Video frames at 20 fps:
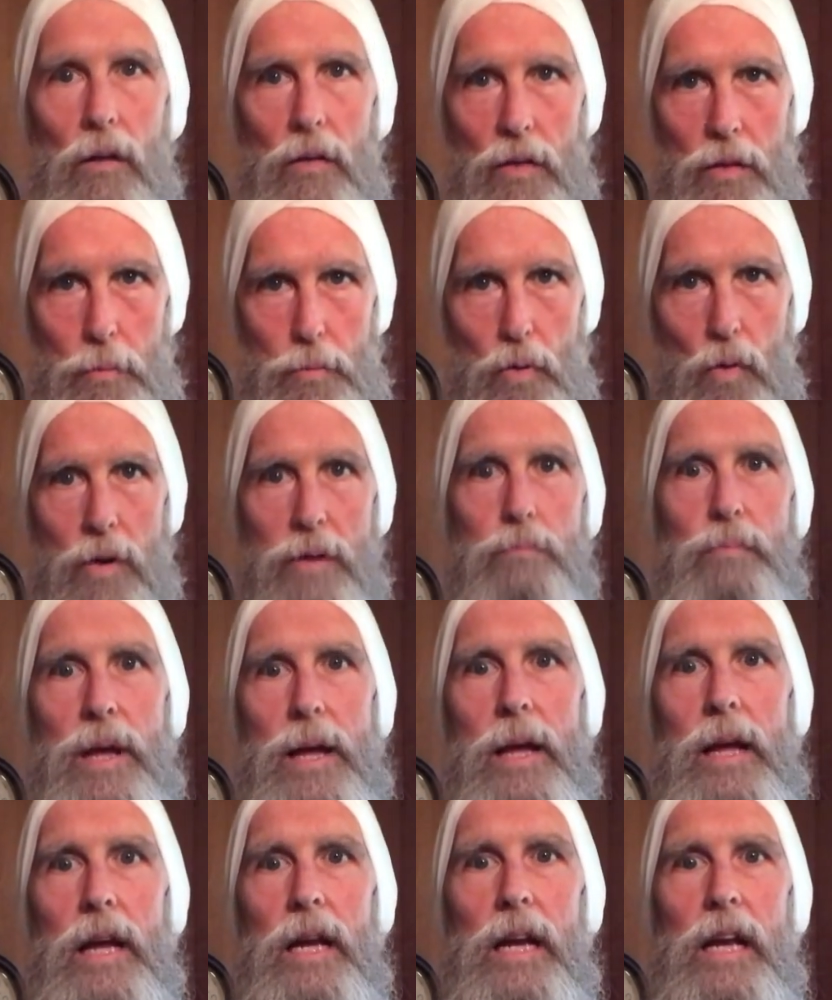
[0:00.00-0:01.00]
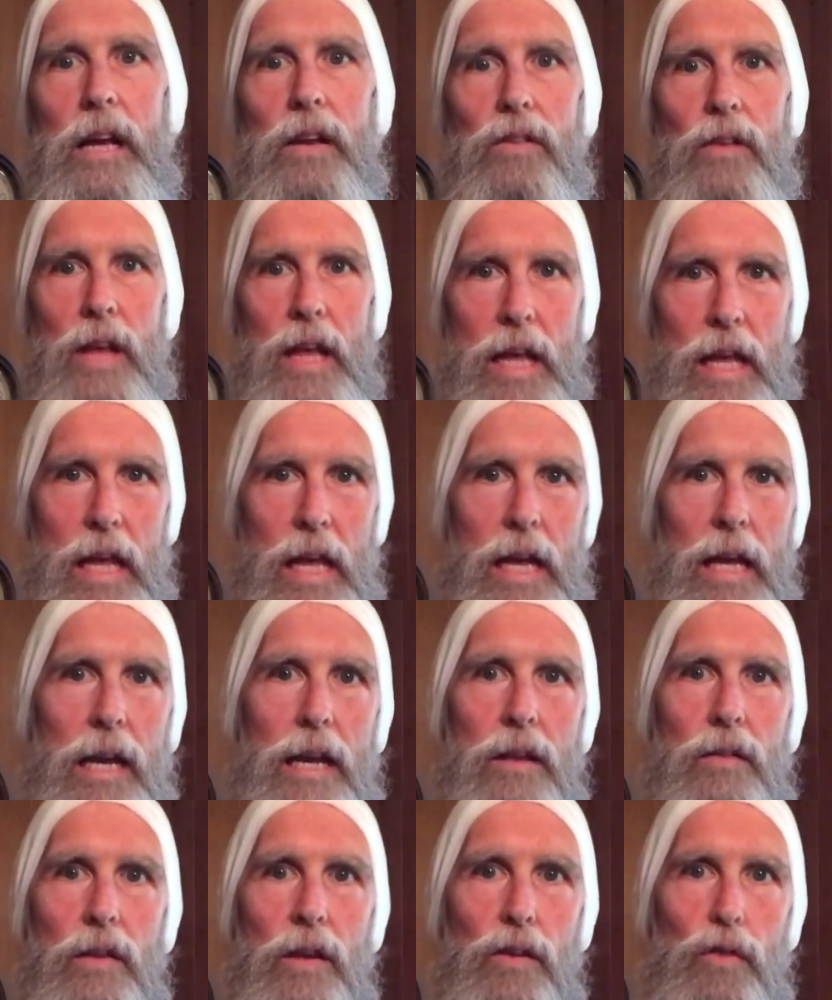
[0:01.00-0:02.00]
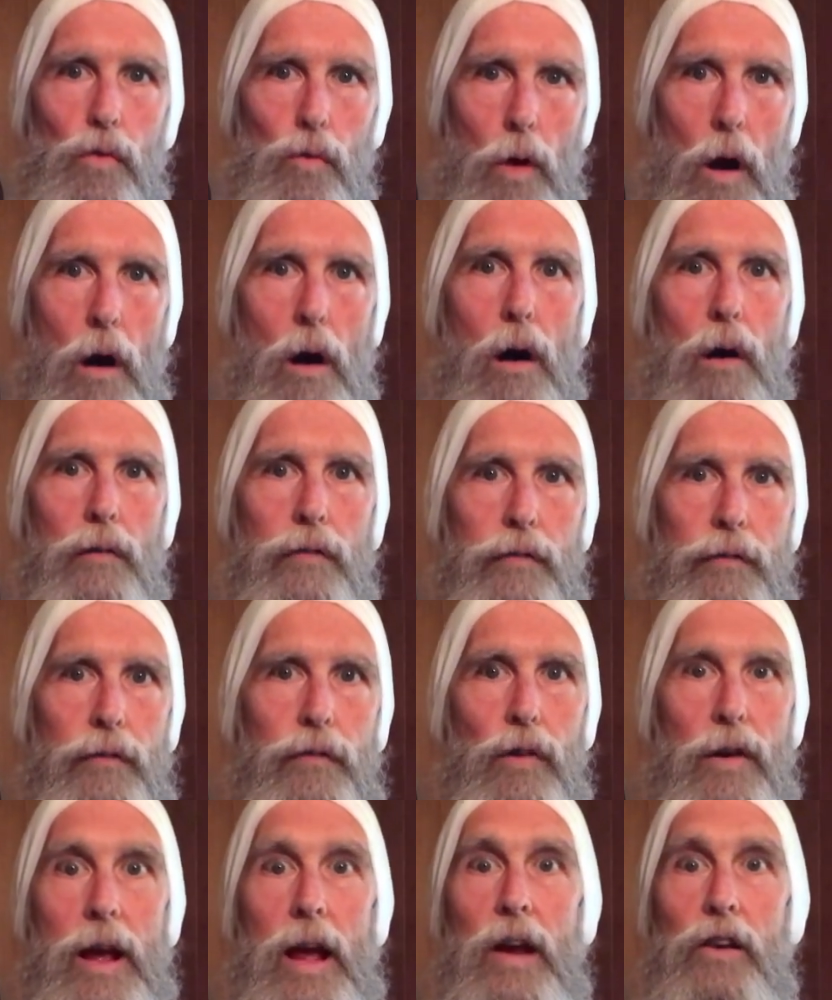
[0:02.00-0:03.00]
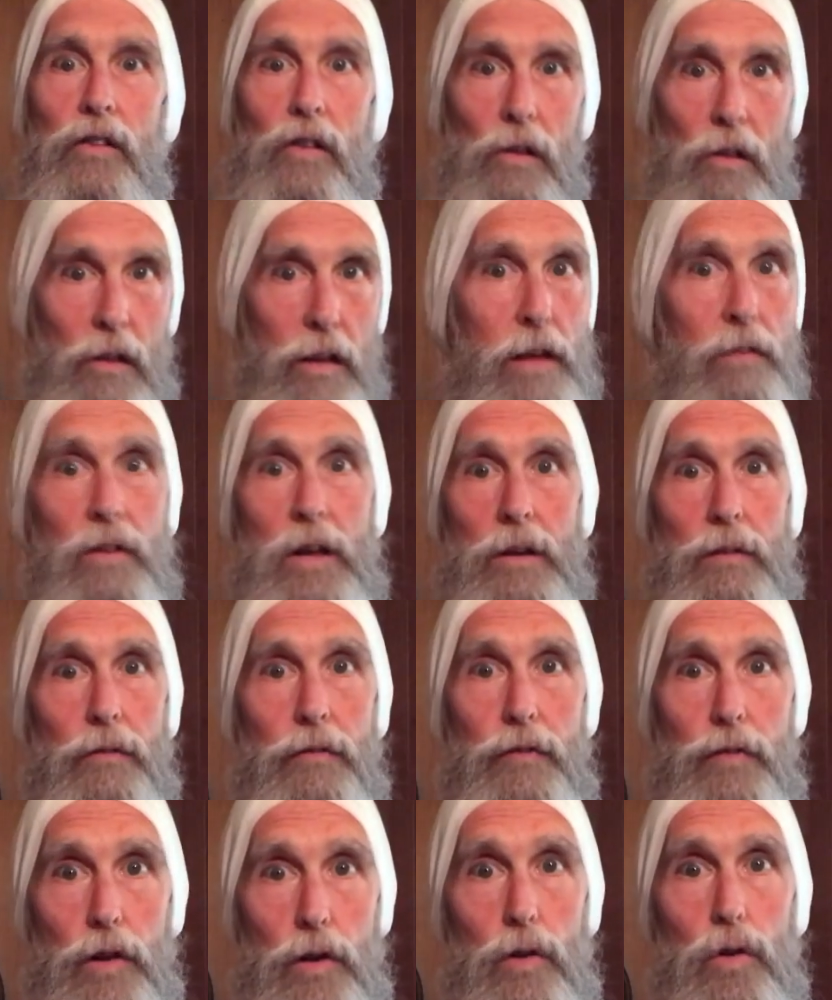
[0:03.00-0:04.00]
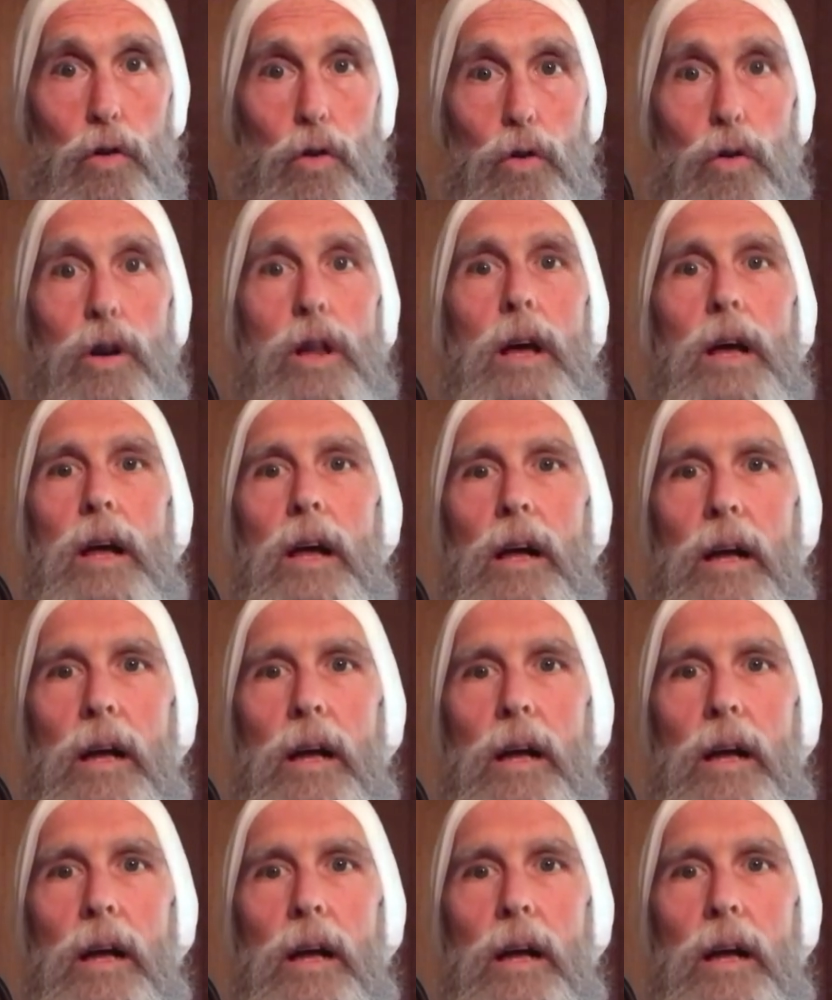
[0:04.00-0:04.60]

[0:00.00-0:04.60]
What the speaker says: the point being is eating this raw, fresh, living food,